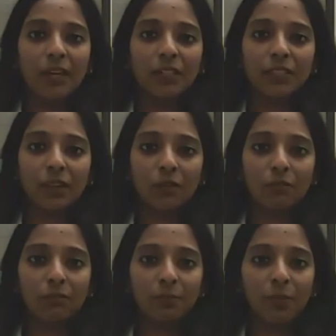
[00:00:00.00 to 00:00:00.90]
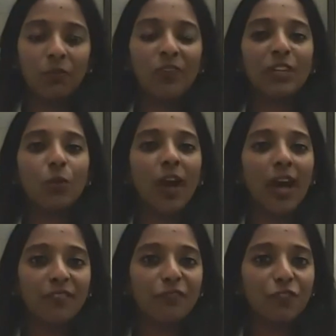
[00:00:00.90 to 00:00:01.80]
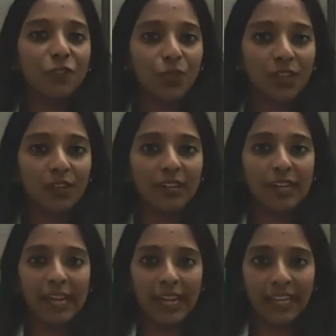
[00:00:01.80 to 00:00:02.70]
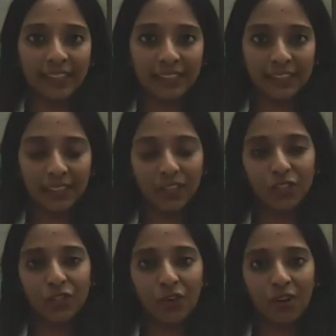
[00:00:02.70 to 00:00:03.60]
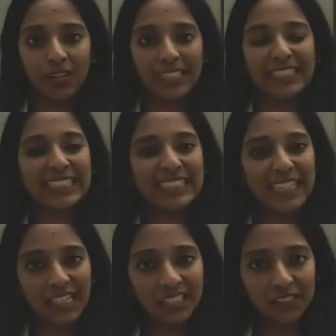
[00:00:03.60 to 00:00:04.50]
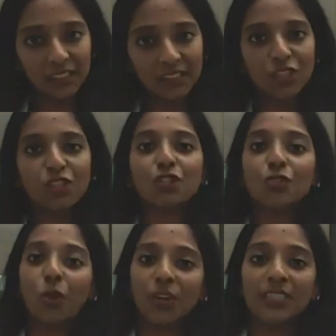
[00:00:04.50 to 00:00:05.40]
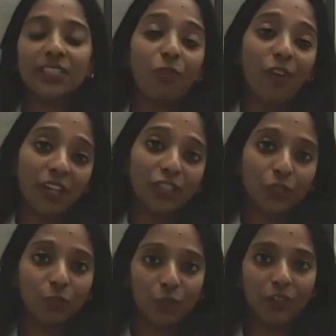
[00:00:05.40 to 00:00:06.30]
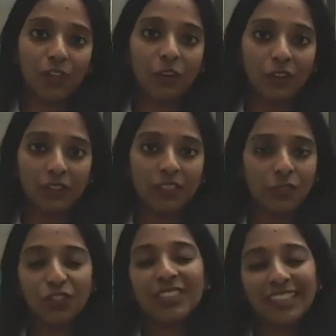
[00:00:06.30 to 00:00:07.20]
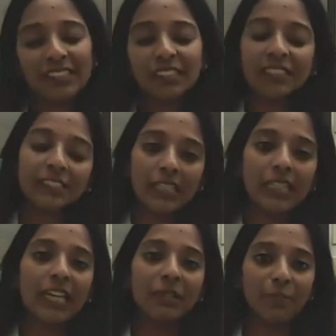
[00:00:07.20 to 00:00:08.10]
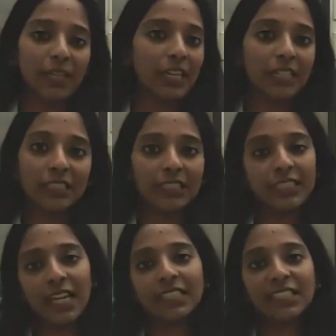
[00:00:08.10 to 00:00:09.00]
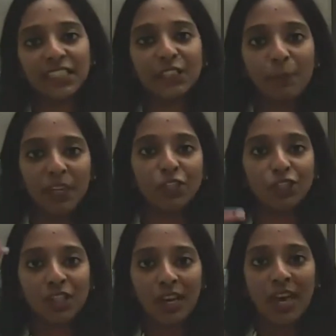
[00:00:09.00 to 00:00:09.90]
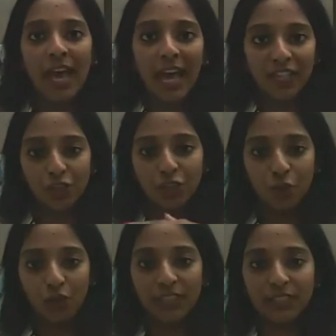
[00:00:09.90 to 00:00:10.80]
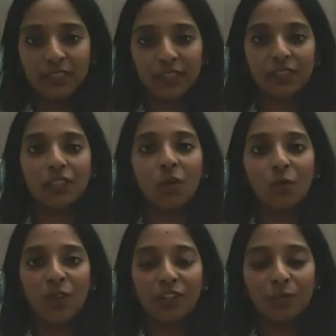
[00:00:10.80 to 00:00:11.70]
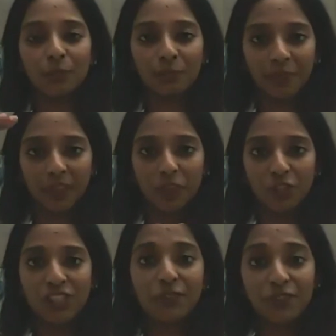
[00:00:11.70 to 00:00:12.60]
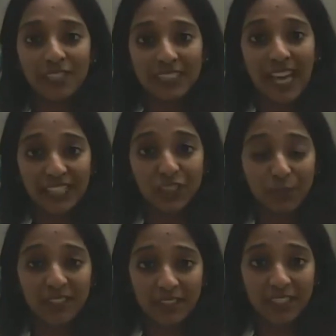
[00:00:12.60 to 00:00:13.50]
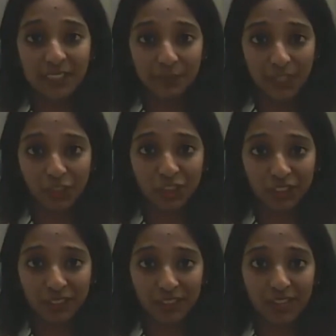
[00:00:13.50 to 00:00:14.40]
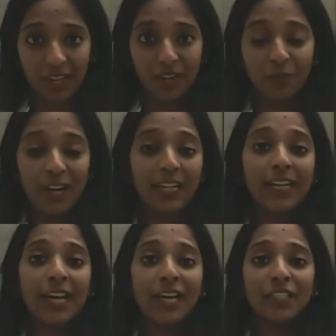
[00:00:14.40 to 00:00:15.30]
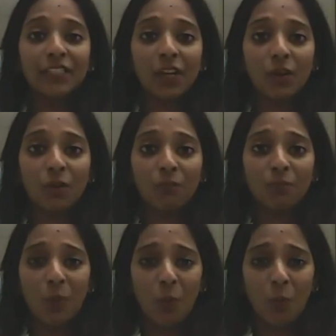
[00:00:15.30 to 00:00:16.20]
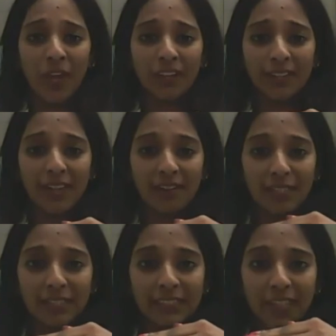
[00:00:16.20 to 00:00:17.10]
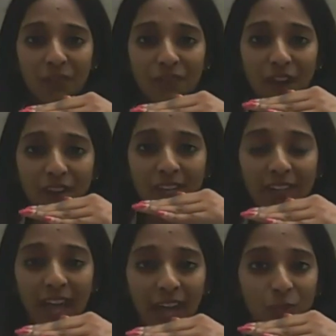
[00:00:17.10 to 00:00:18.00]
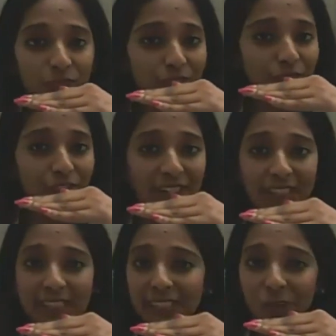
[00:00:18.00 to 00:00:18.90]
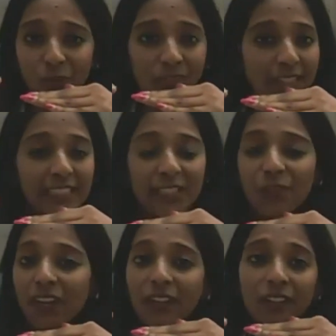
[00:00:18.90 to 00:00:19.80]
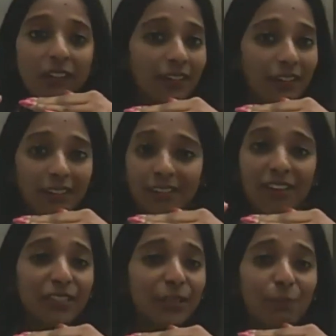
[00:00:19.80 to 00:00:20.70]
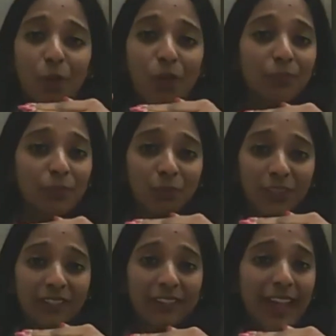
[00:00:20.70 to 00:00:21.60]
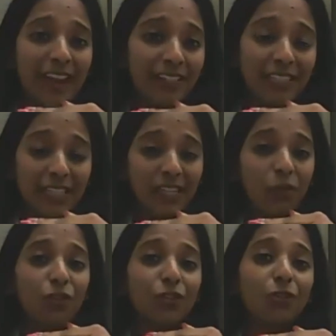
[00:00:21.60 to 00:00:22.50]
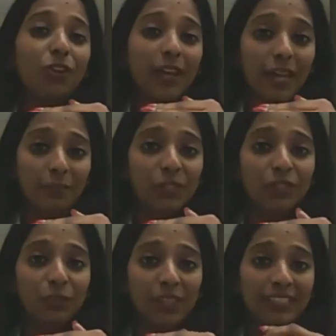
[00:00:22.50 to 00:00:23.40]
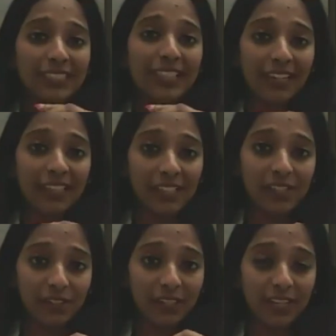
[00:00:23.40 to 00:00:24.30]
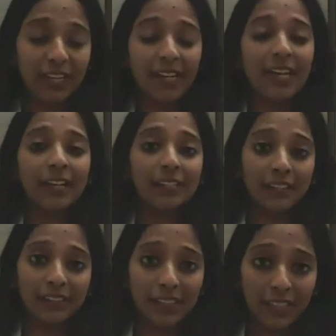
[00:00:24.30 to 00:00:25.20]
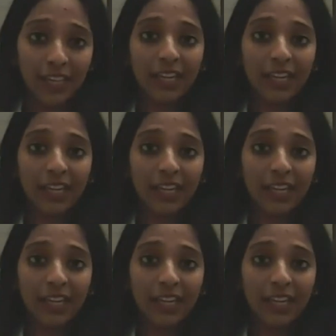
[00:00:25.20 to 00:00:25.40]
So when you have two hearing aids, your signal to noise ratio, what we call, so your signal is nothing but, let's say it's the speech, and your noise. So when your difference has to be this much, right? So when there is a very narrow difference, so that's when there is problem with clarity, or you're not able to understand it clearly.